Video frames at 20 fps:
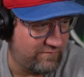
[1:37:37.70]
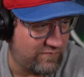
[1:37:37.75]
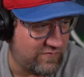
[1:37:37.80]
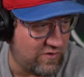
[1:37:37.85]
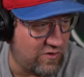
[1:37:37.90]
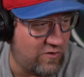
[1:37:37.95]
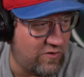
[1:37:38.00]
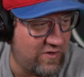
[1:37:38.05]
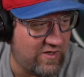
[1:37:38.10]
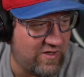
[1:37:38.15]

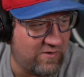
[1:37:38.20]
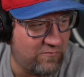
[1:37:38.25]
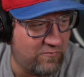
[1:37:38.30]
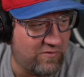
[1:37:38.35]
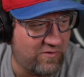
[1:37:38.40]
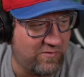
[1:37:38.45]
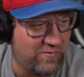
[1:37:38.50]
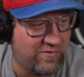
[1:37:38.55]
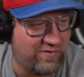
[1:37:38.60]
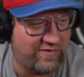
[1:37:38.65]
Oh yeah,
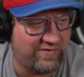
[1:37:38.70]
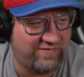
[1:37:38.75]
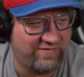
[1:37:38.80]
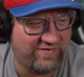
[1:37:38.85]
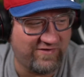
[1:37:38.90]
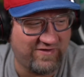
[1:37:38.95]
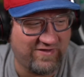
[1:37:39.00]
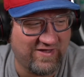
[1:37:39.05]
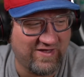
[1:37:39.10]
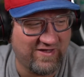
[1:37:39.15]
William
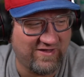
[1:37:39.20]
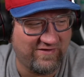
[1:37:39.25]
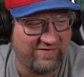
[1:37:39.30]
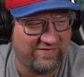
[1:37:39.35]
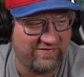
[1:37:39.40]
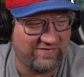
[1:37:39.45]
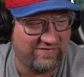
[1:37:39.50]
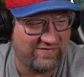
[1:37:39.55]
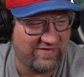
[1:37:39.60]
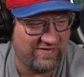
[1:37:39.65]
said yeah. He
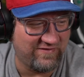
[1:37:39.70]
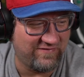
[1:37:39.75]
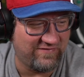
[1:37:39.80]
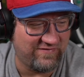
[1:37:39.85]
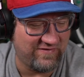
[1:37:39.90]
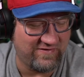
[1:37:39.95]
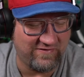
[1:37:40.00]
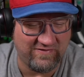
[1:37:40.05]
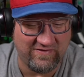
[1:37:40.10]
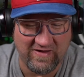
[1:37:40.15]
said
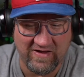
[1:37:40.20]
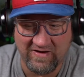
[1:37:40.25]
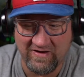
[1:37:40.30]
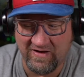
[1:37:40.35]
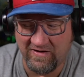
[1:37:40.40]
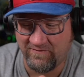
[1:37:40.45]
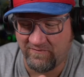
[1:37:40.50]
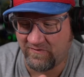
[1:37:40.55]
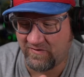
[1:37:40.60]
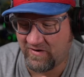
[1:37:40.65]

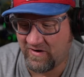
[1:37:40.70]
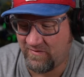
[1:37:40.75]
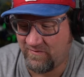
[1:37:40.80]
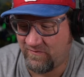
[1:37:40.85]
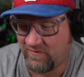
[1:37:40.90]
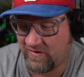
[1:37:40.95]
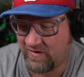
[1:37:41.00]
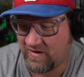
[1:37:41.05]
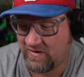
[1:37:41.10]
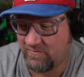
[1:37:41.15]
I
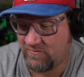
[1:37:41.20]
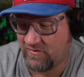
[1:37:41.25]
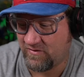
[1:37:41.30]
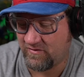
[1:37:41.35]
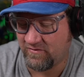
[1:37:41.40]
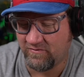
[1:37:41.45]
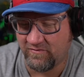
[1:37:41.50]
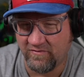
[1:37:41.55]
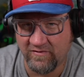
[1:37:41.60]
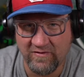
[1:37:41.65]
forget what
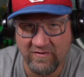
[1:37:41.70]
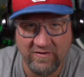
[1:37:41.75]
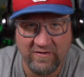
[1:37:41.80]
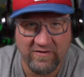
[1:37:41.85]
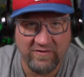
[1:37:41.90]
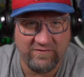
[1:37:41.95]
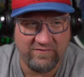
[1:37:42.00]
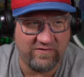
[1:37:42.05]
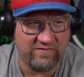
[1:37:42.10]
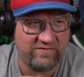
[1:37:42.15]
it
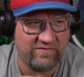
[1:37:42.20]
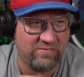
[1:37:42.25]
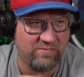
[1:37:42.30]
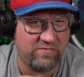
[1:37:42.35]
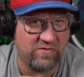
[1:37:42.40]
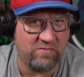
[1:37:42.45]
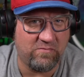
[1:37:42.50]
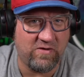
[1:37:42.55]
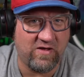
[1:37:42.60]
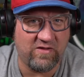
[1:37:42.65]
said,
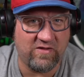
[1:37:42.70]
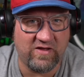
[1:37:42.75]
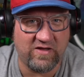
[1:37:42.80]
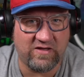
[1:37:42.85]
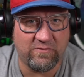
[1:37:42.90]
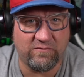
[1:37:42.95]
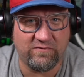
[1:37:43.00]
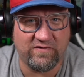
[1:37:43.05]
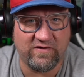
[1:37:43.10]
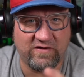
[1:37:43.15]
something about like
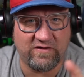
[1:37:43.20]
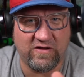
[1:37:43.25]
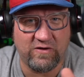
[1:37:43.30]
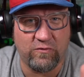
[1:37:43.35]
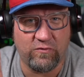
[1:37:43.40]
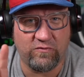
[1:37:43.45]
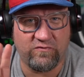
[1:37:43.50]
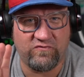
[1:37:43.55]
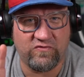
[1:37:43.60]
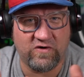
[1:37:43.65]
it was like that
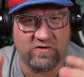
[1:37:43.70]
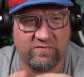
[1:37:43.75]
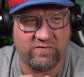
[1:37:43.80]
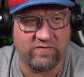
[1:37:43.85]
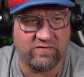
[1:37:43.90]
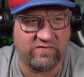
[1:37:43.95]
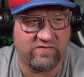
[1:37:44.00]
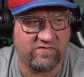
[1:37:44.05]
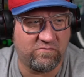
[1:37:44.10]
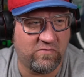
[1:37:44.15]
whole truck
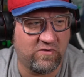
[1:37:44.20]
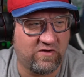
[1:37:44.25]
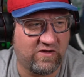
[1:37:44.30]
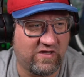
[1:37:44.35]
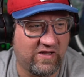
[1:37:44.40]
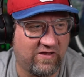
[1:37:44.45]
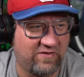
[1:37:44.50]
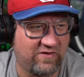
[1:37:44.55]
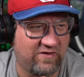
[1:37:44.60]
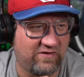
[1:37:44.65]
versus
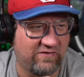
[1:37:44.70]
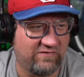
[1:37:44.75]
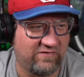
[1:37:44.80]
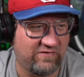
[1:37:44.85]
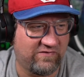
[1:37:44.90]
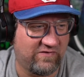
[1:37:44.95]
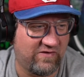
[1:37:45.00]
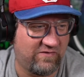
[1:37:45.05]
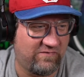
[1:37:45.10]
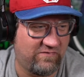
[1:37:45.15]
monkey. I think it said
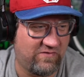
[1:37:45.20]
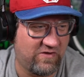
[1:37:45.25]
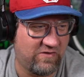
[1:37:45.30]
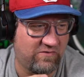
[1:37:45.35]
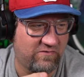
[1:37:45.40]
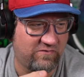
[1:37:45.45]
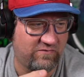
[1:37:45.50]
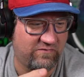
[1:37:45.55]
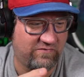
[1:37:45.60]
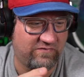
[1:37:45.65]
you
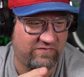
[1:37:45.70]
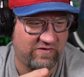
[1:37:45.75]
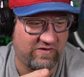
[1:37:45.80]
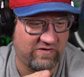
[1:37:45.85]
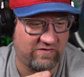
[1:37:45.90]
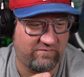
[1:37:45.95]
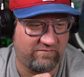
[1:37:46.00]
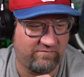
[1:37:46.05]
know, it's like